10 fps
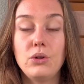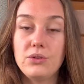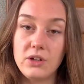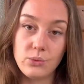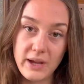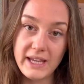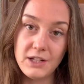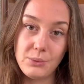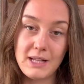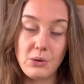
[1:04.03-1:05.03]
losing
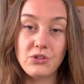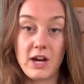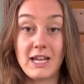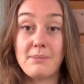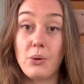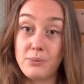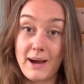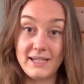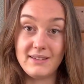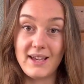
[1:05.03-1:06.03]
weight without talking about
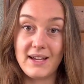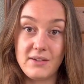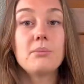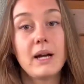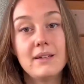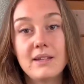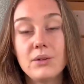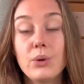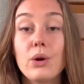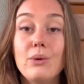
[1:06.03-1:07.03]
mindset. Your
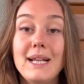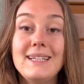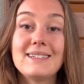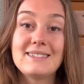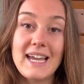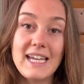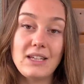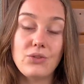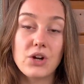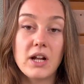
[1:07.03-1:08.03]
mindset will really
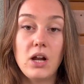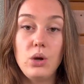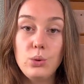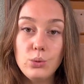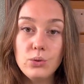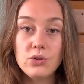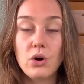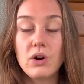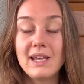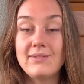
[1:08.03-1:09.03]
dictate if you're gonna lose
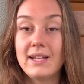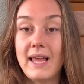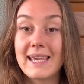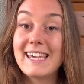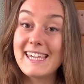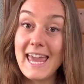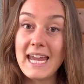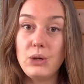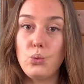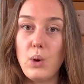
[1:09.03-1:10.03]
or even like
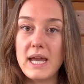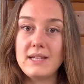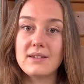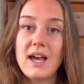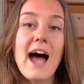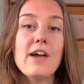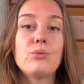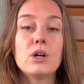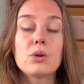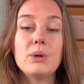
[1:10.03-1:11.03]
gain weight. I've
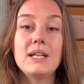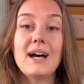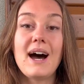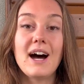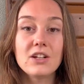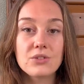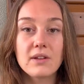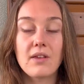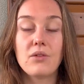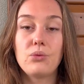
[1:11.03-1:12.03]
worked with
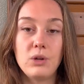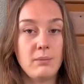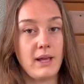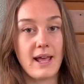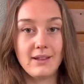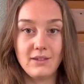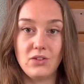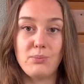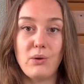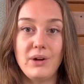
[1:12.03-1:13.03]
hundreds of women at
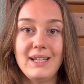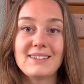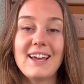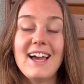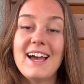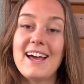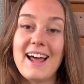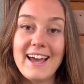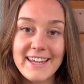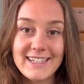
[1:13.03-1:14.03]
this point,
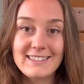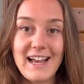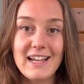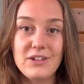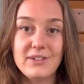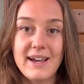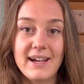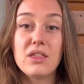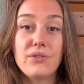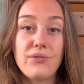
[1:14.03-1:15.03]
and I can tell you
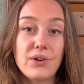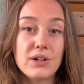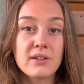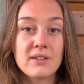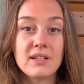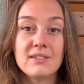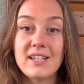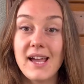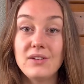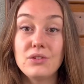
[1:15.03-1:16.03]
that the first
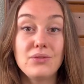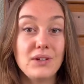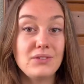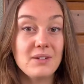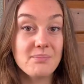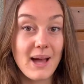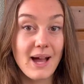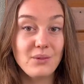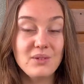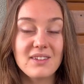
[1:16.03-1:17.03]
10 to 15
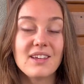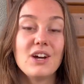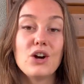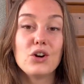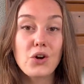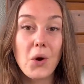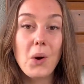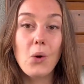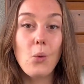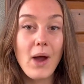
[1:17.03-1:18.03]
pounds
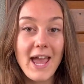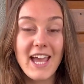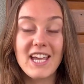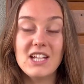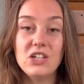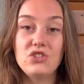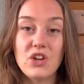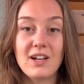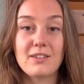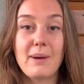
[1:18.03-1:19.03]
go away
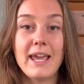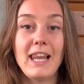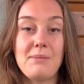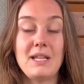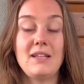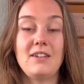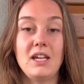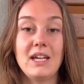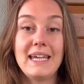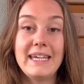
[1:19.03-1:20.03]
just by
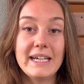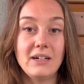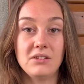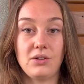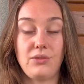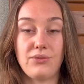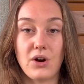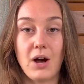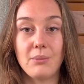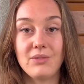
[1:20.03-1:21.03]
eliminating guilt
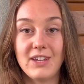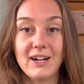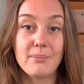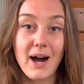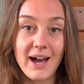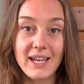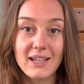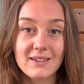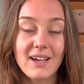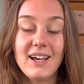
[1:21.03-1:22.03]
from their
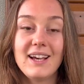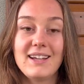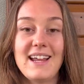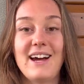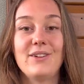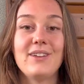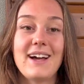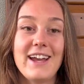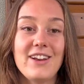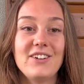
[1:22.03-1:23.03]
bodies. Now,
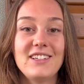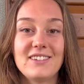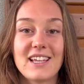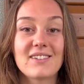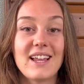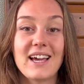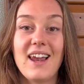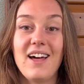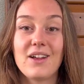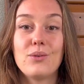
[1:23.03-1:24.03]
I know this sounds like
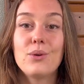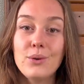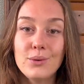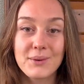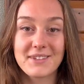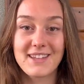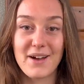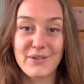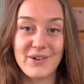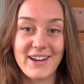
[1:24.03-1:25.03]
a lot of woo-woo
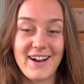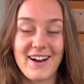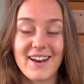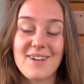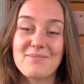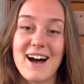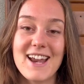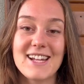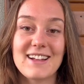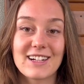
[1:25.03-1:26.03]
stuff going on,
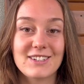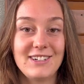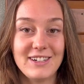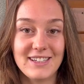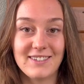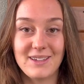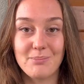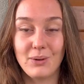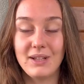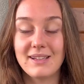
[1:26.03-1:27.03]
but it's actually really
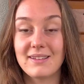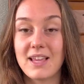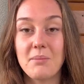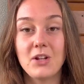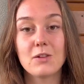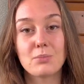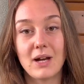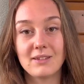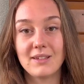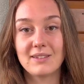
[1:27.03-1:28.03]
simple. It's a 10-minute
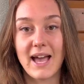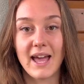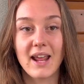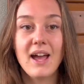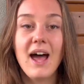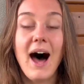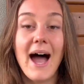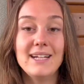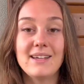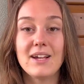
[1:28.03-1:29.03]
process that
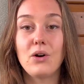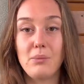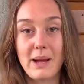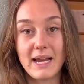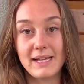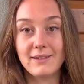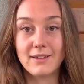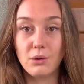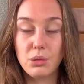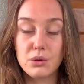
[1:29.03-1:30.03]
I take all my clients
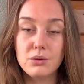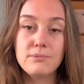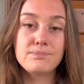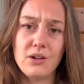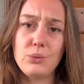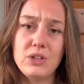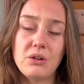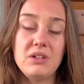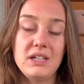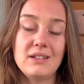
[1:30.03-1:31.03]
go through, and we
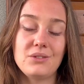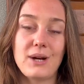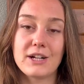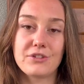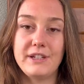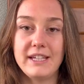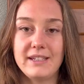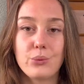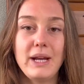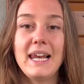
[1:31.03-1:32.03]
don't need to
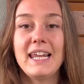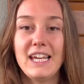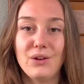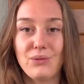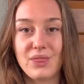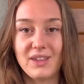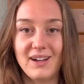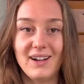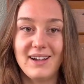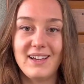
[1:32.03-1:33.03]
actually relive
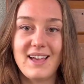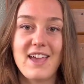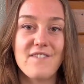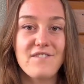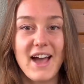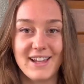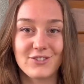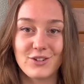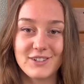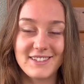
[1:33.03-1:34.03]
the
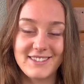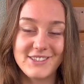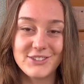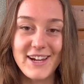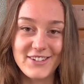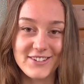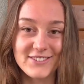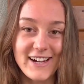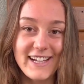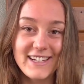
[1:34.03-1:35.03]
event or the situation,
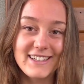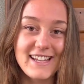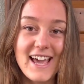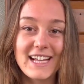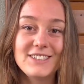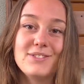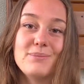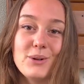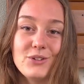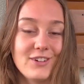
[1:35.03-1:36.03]
right? The negative
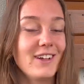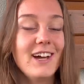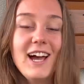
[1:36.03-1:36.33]
emotion.